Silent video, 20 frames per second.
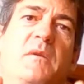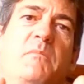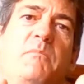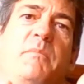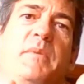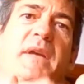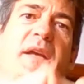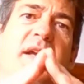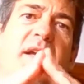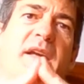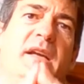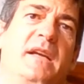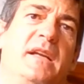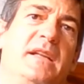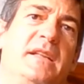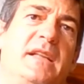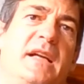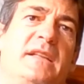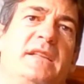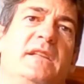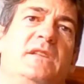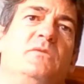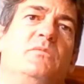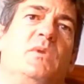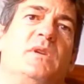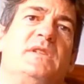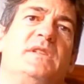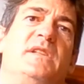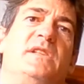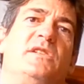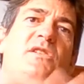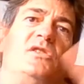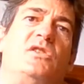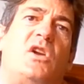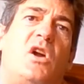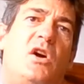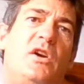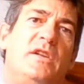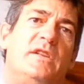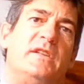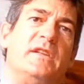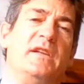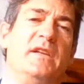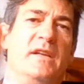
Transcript: peak that it was destroyed